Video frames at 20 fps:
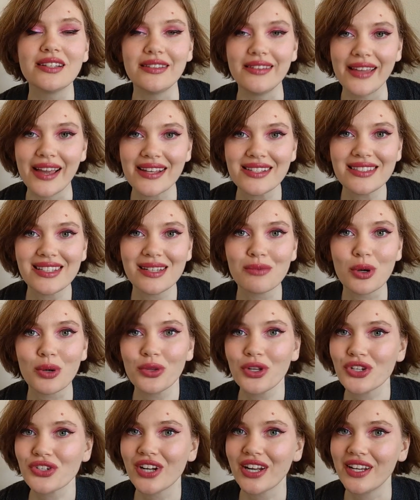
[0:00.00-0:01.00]
Yes, I'm
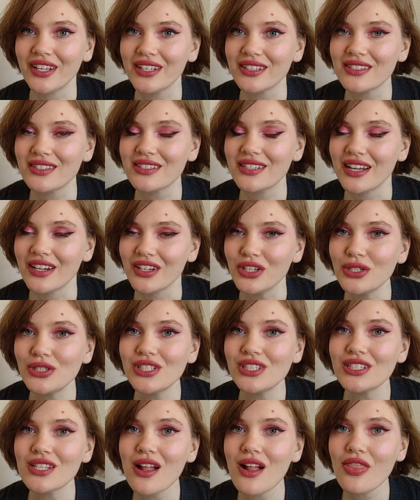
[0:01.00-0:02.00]
only trying to get 10
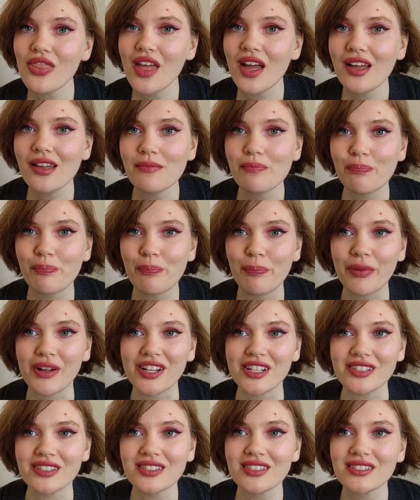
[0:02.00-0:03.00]
uses on that,
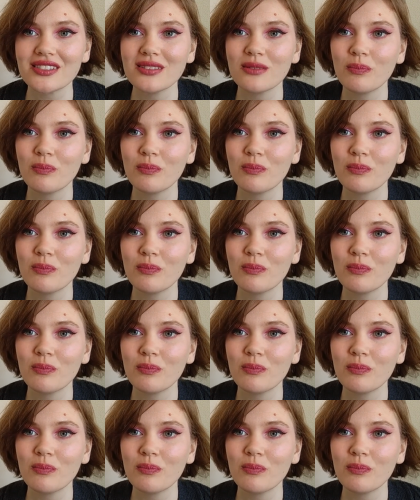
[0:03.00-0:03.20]
but